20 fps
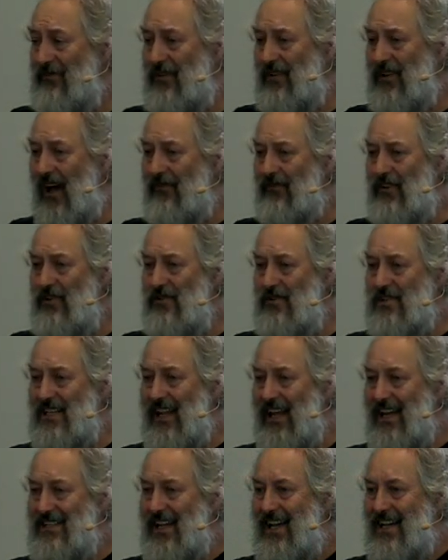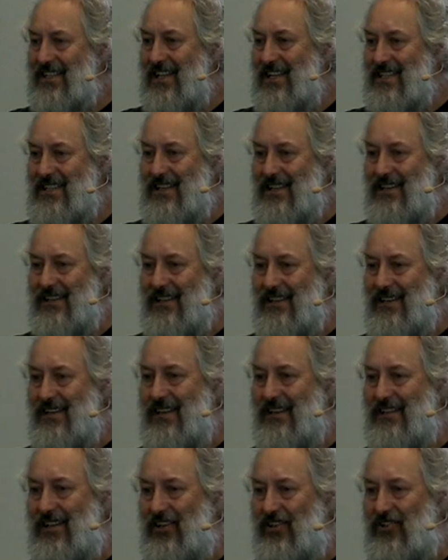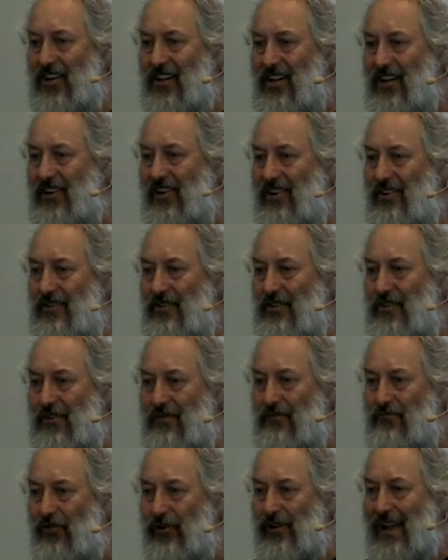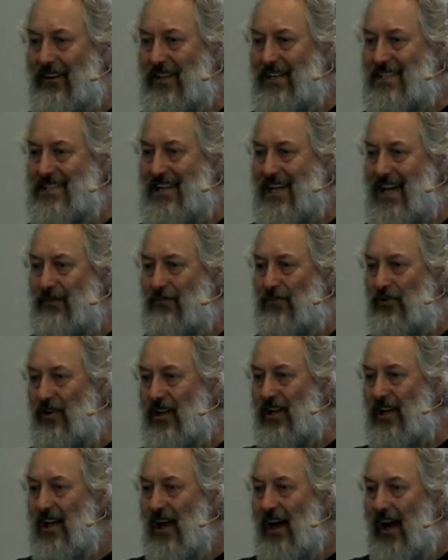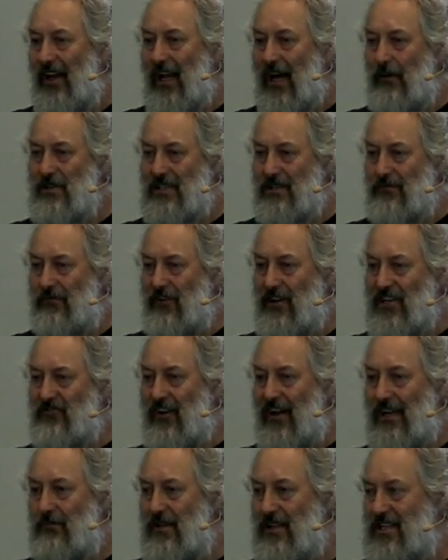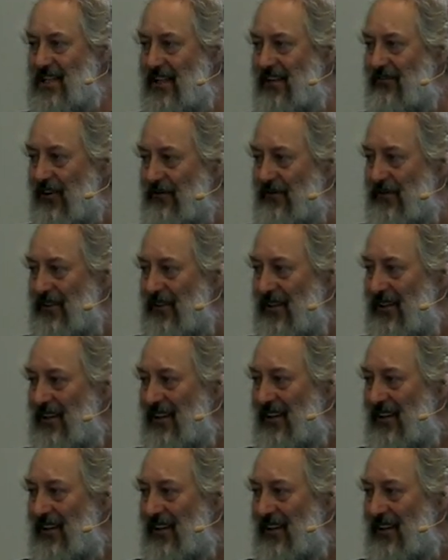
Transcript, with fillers: I've, I've used LaTeX since Donald Knuth brought out his TeXbook, and I was frustrated with troff.